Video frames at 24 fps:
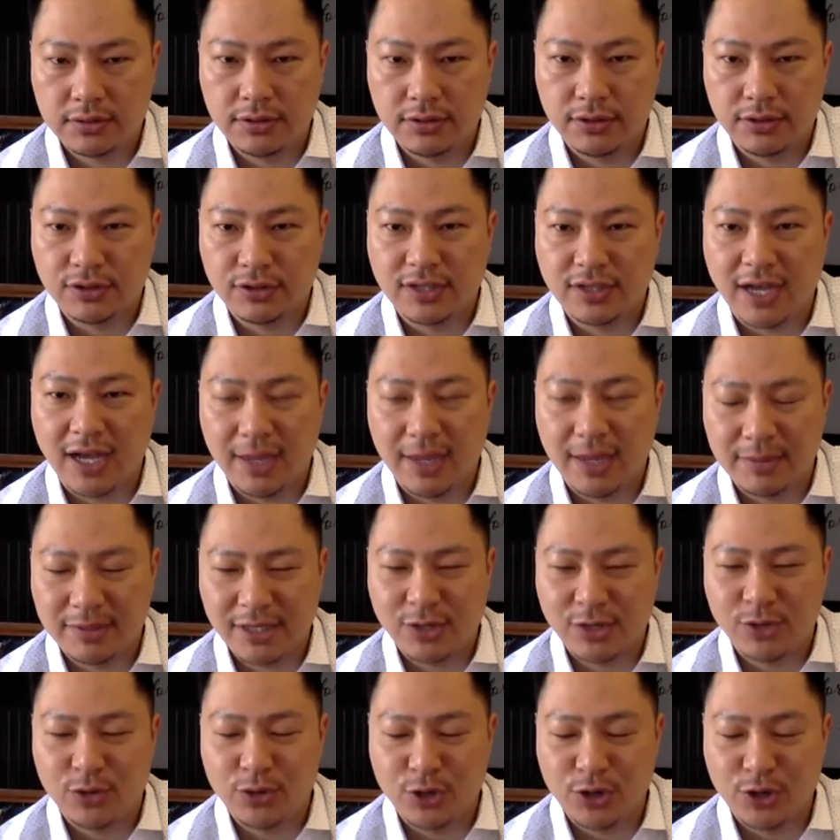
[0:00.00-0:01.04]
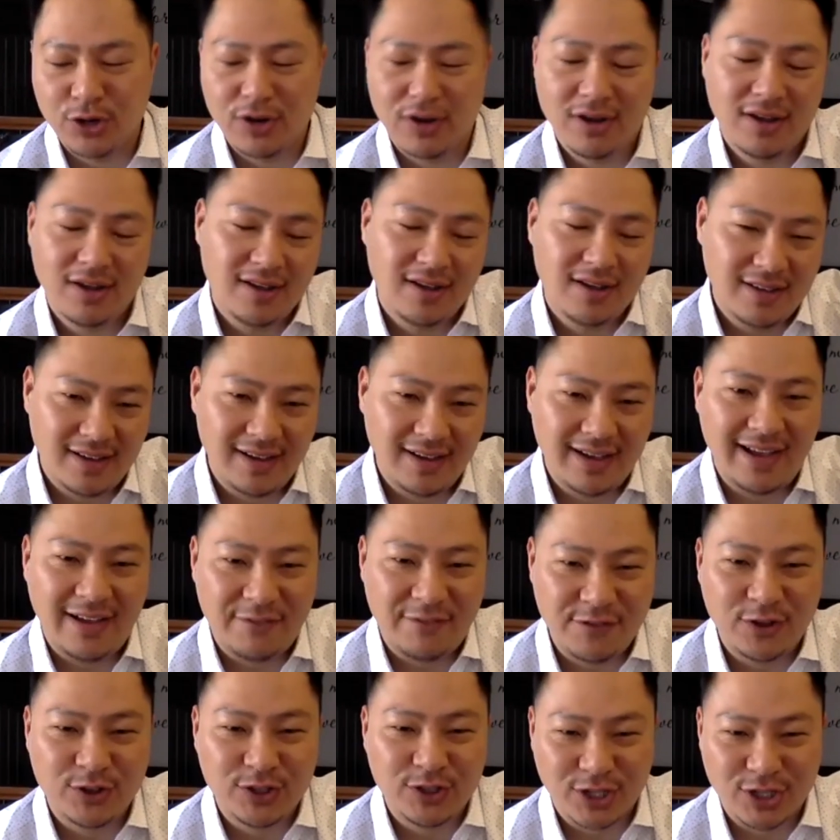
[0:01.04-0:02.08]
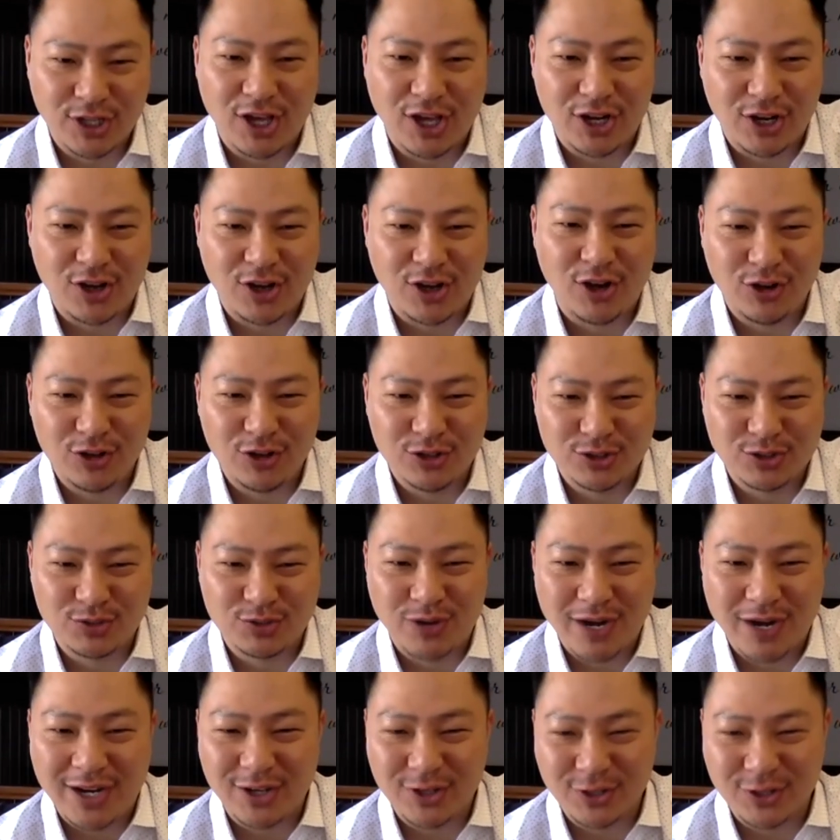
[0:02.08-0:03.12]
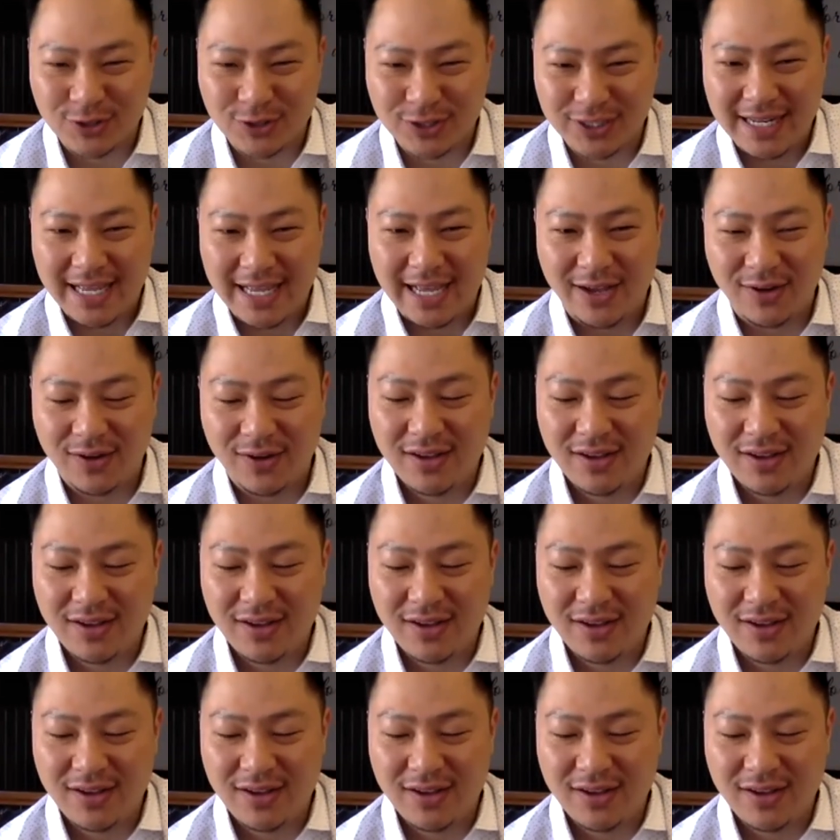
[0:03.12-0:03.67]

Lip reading: time, because I know you're fielding a lot of calls regularly now.